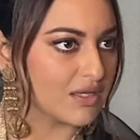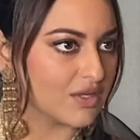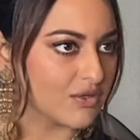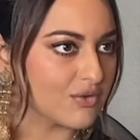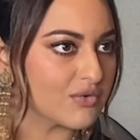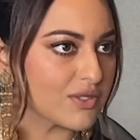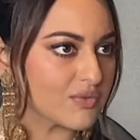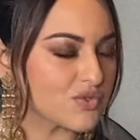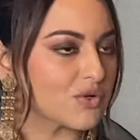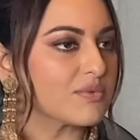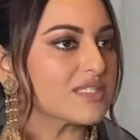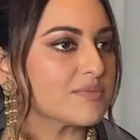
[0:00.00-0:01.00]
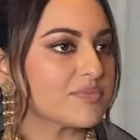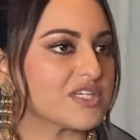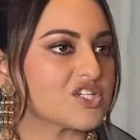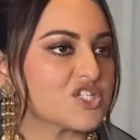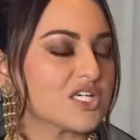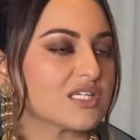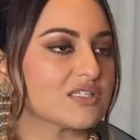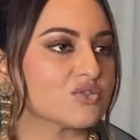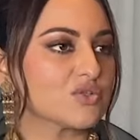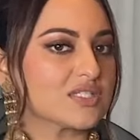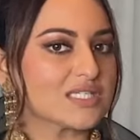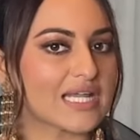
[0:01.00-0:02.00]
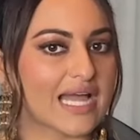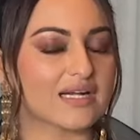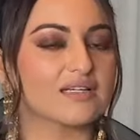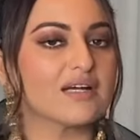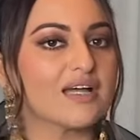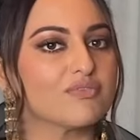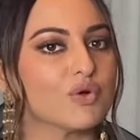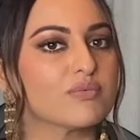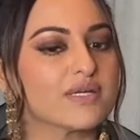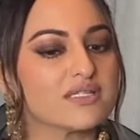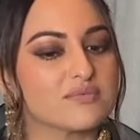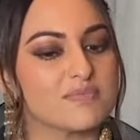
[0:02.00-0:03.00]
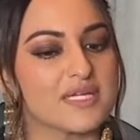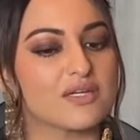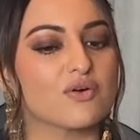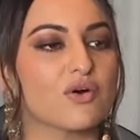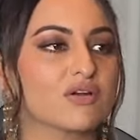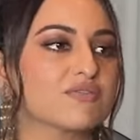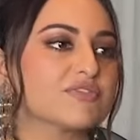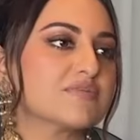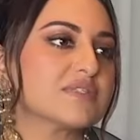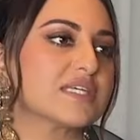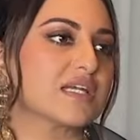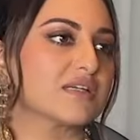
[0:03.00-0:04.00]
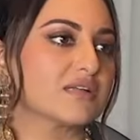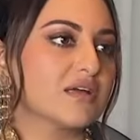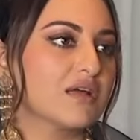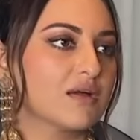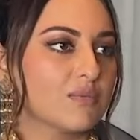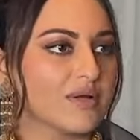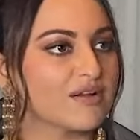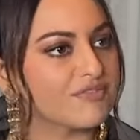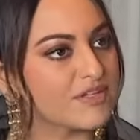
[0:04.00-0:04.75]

you know it was always appreciated so as an actor i've always been on a film set when mm -hmm.